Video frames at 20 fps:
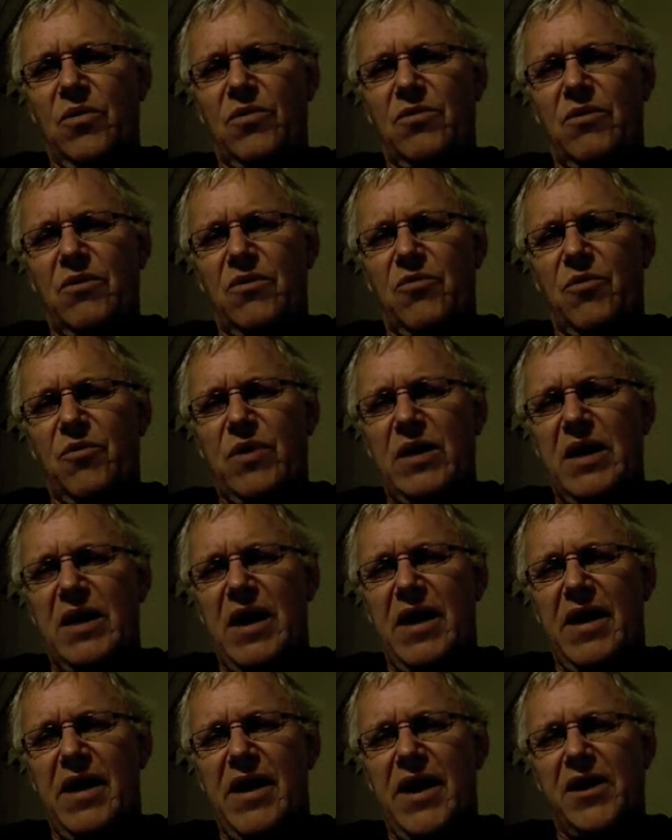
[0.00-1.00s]
If we
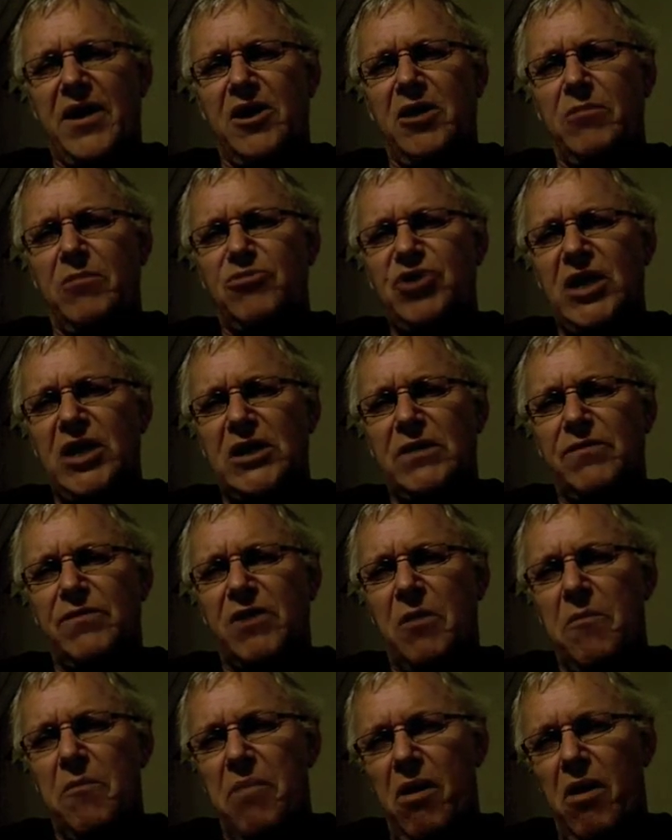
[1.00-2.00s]
add an objective
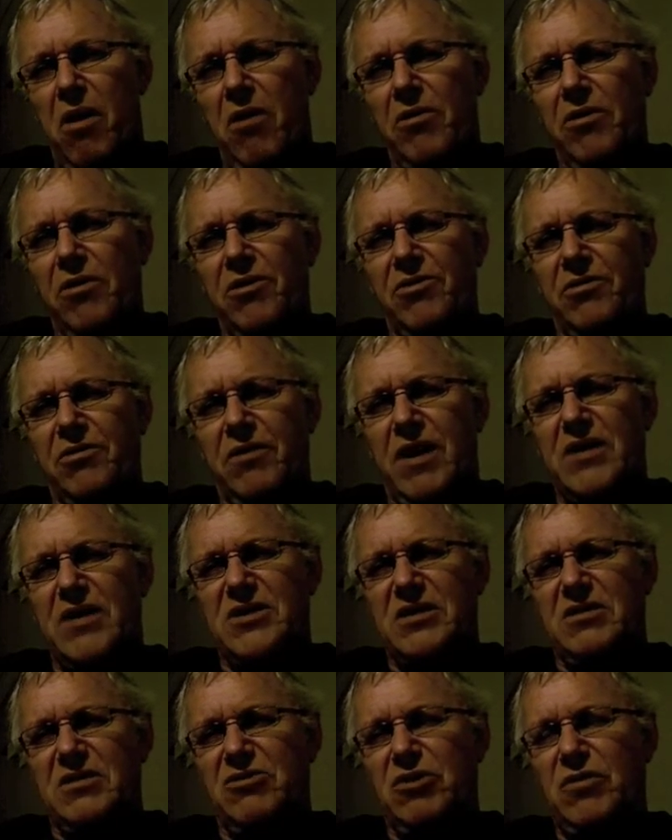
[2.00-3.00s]
component as a
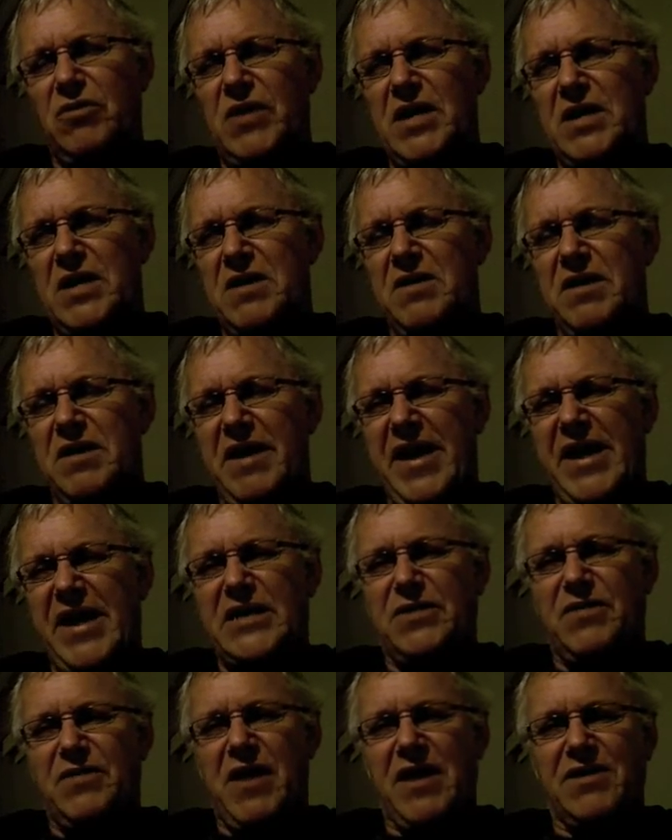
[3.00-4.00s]
sort of hidden X
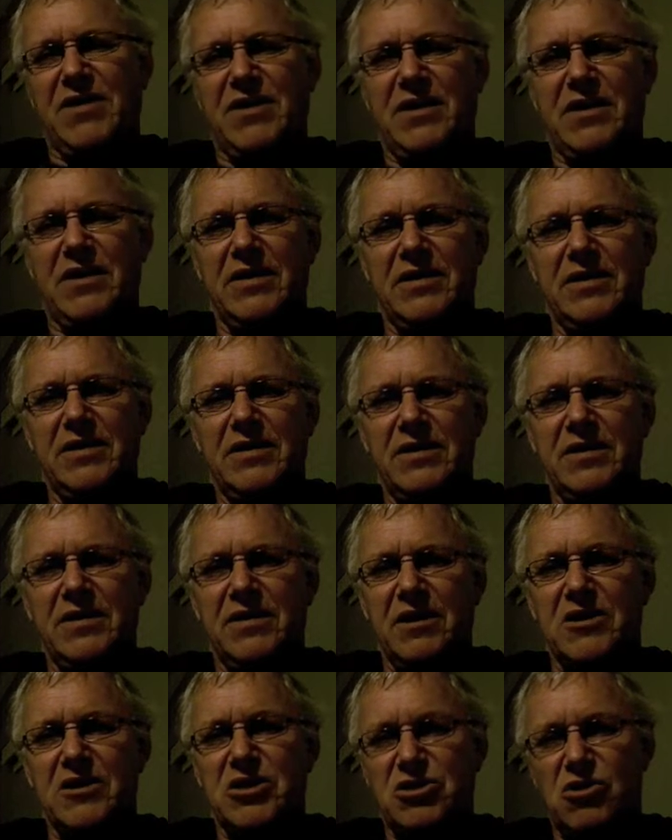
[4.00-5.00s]
factor,
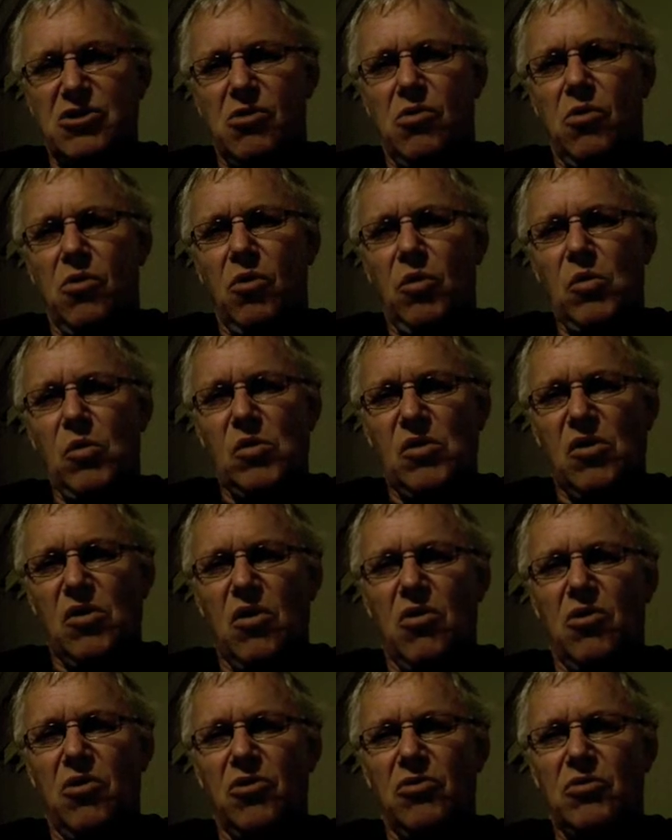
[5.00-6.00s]
a soul or
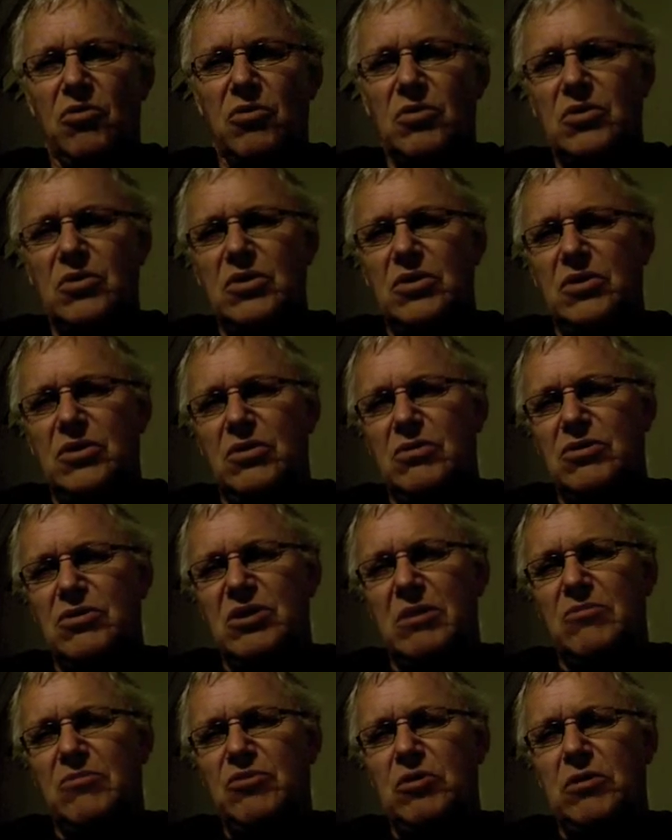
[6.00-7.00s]
God or
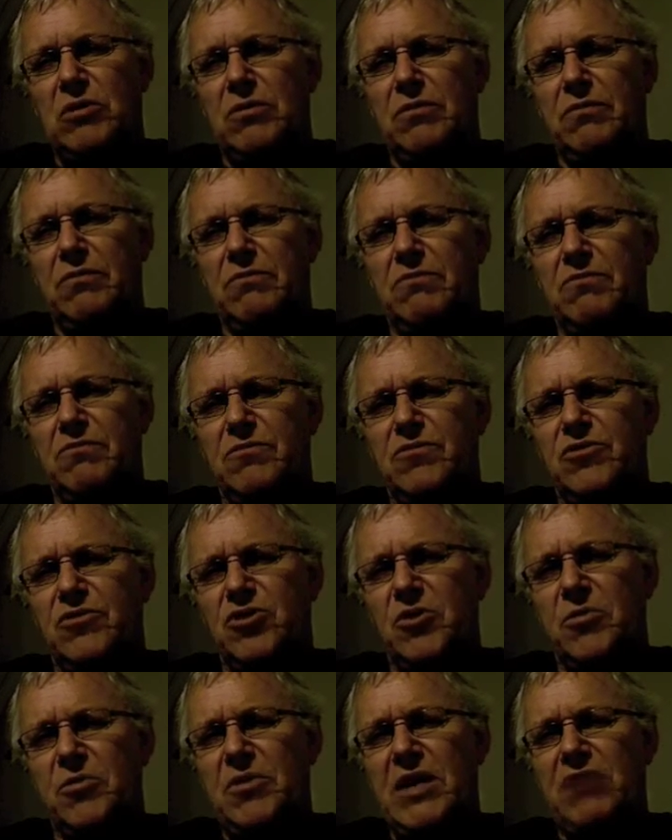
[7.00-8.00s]
some sort of
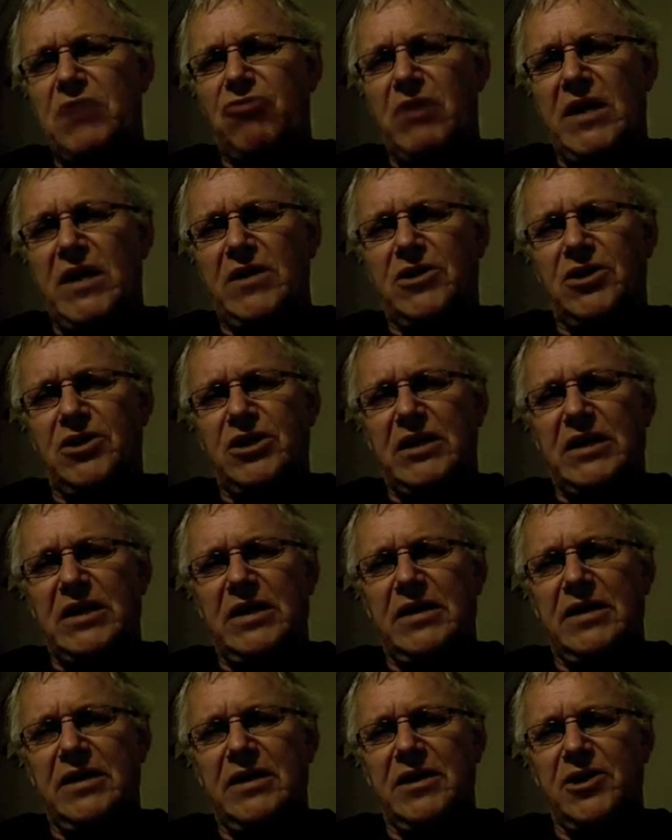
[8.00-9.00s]
supernatural entity
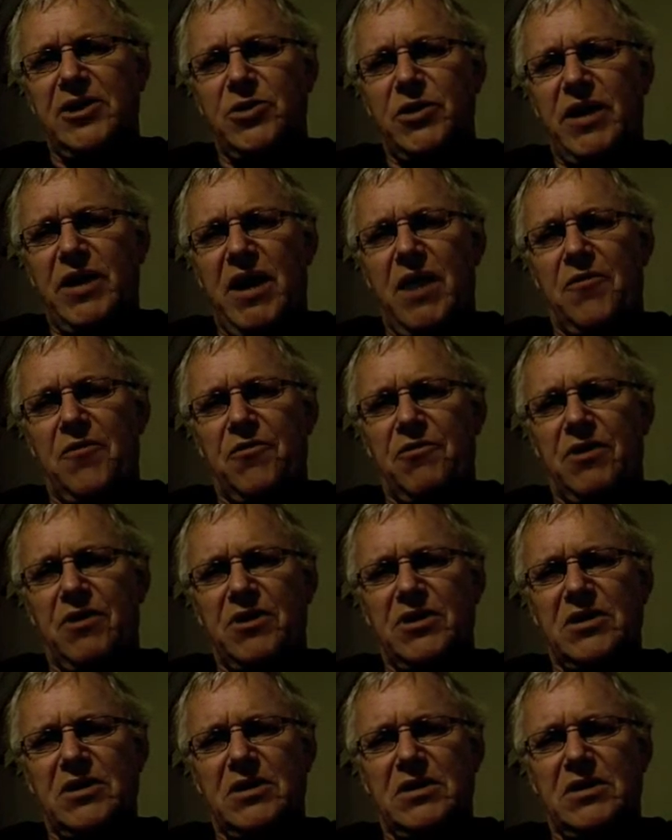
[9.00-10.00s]
to account for it,